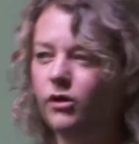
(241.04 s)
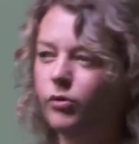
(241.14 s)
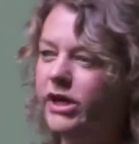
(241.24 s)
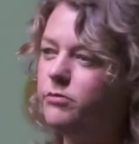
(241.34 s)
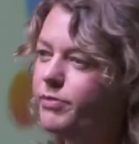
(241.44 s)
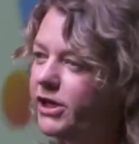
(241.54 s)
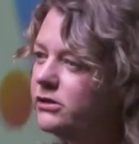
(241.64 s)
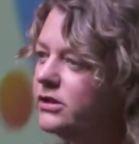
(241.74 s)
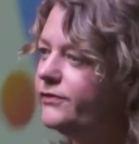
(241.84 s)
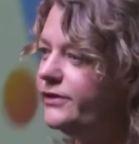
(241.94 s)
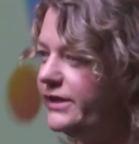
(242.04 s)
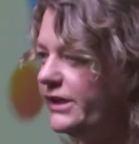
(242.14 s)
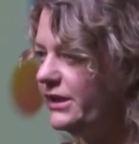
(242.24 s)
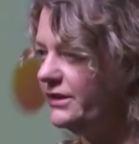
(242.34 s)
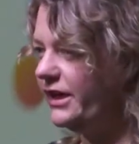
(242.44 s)
we can build a
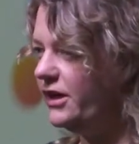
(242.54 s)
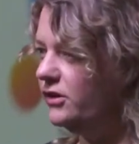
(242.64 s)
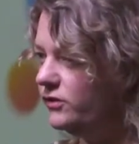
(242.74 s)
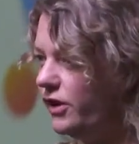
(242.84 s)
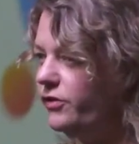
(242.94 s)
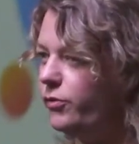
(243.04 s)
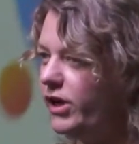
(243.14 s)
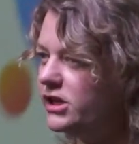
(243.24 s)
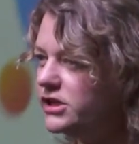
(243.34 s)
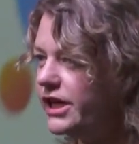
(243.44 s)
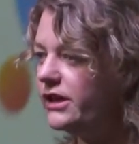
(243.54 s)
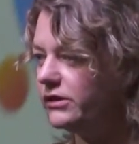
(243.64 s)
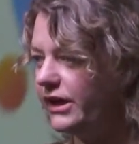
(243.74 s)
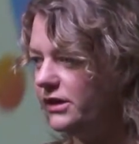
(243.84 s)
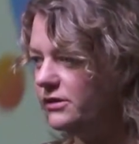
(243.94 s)
facility so that we can
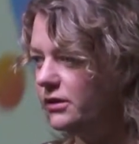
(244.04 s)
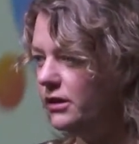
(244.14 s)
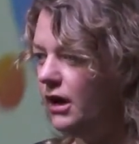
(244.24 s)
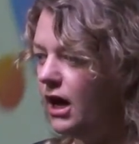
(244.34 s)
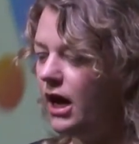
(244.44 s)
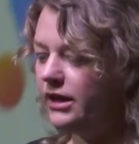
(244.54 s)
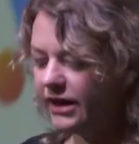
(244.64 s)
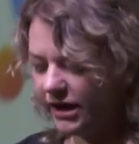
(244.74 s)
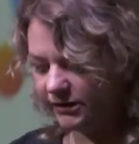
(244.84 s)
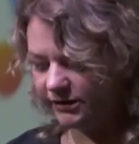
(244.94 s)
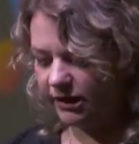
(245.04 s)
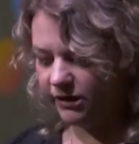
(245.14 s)
shield it. And this